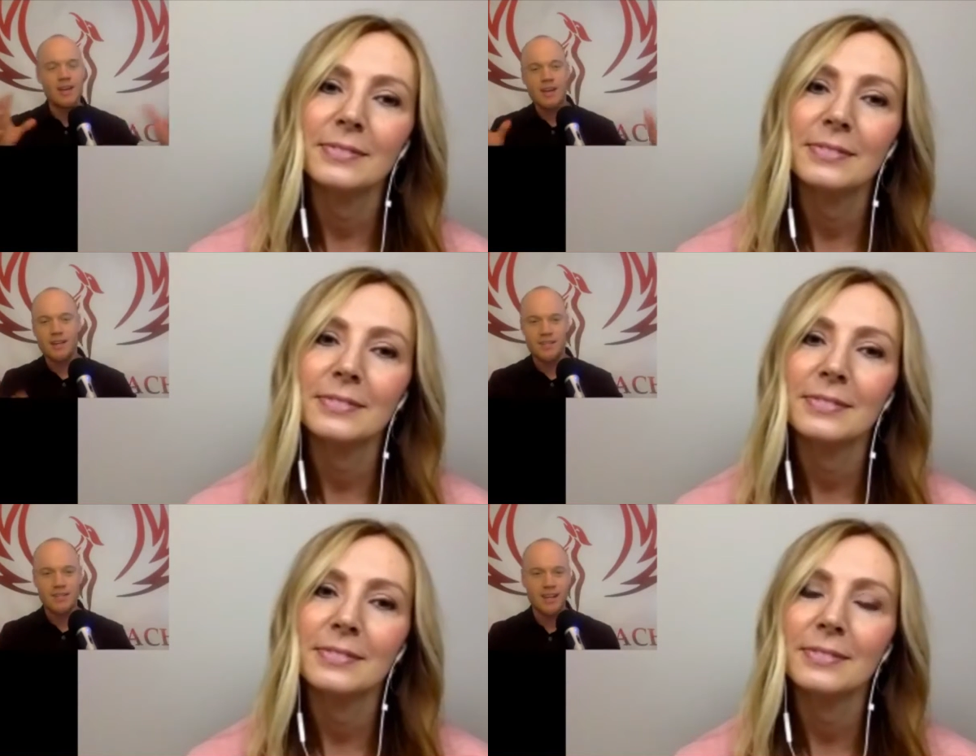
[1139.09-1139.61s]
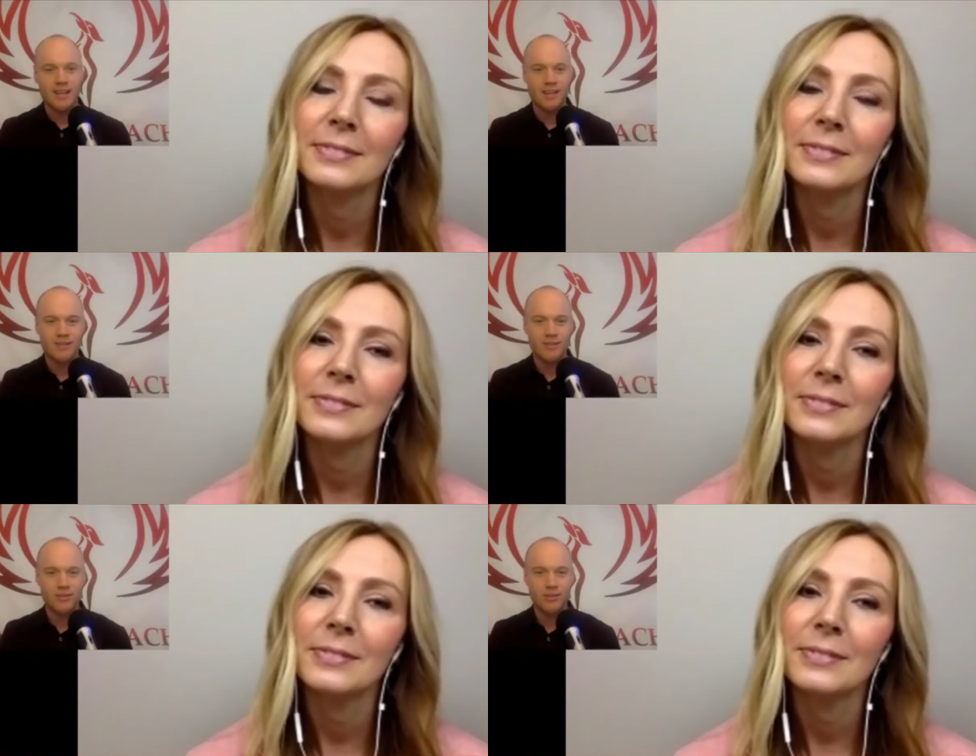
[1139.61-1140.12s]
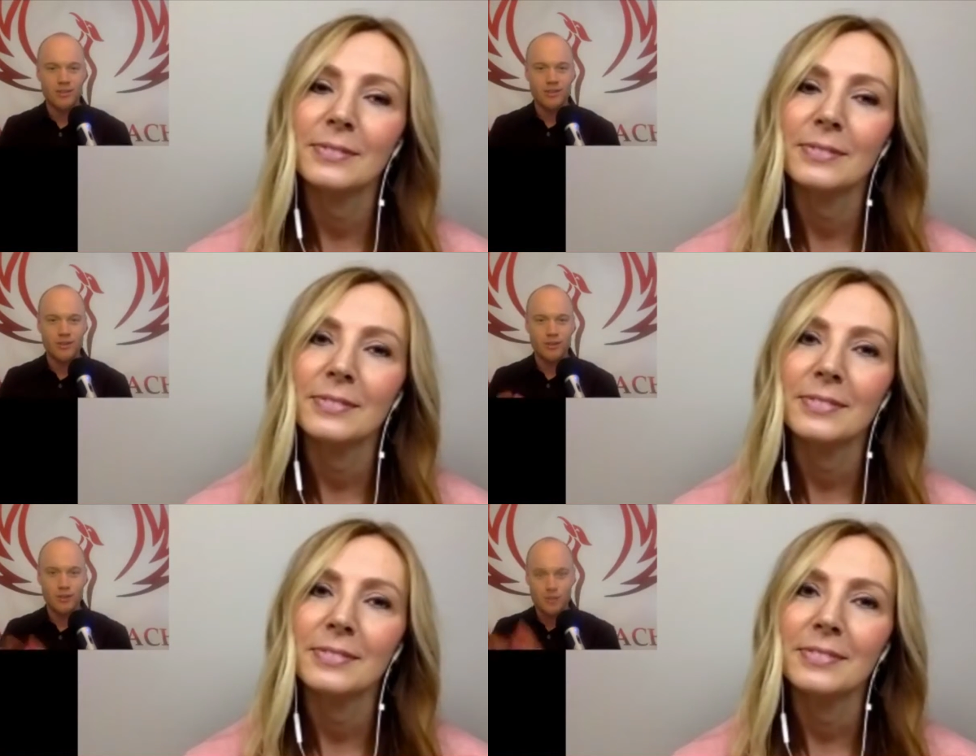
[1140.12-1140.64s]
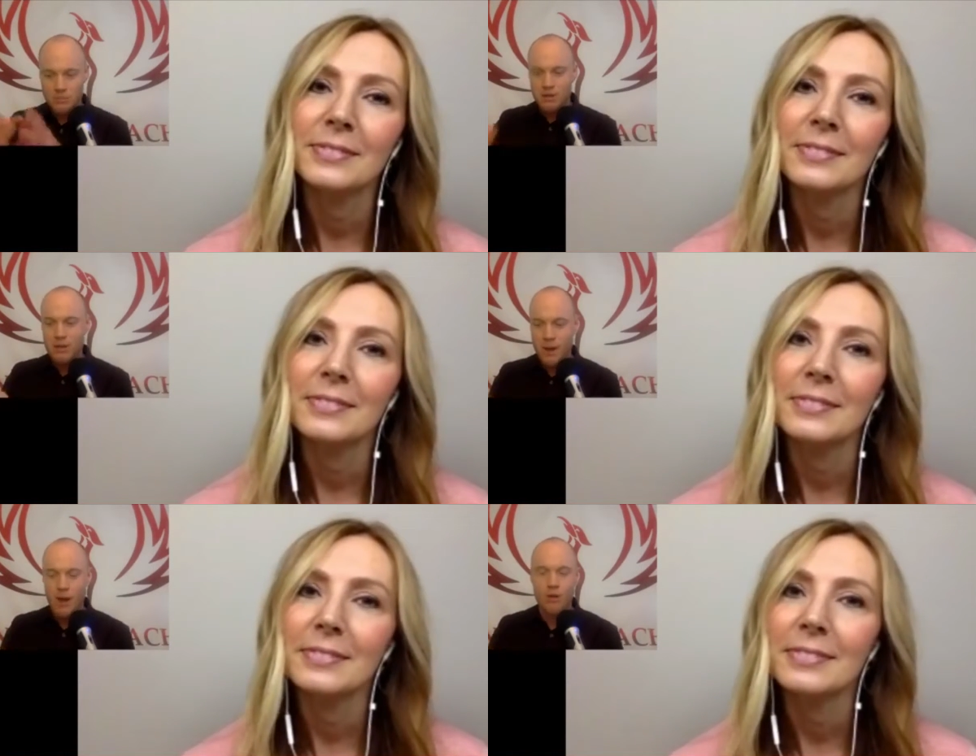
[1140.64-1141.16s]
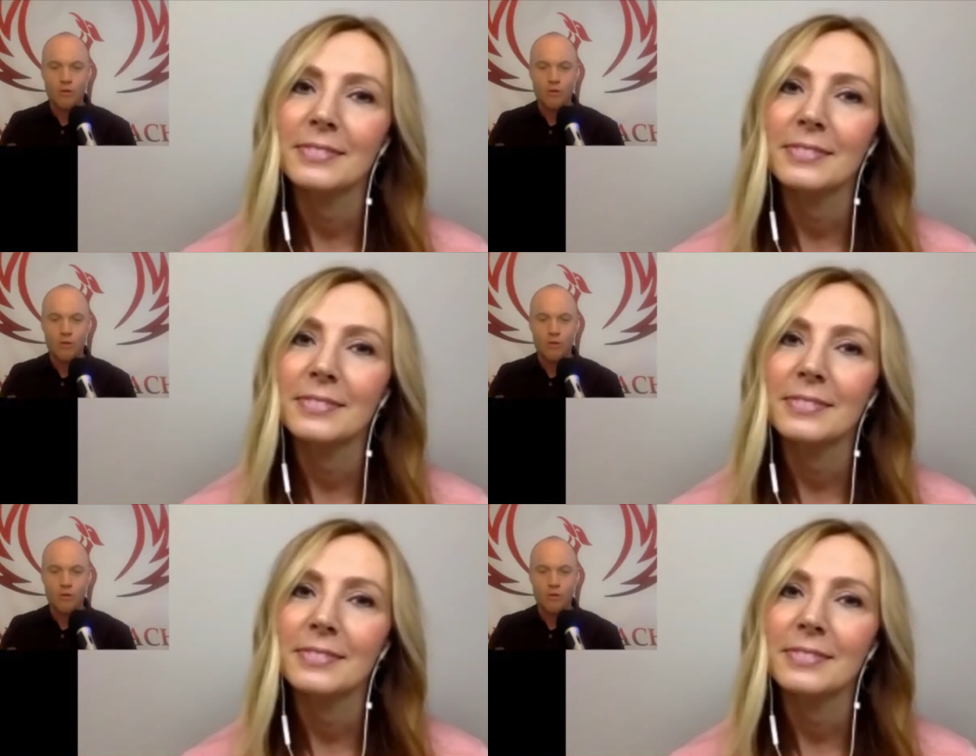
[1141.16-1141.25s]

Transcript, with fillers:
Speaker 1: because like there's something about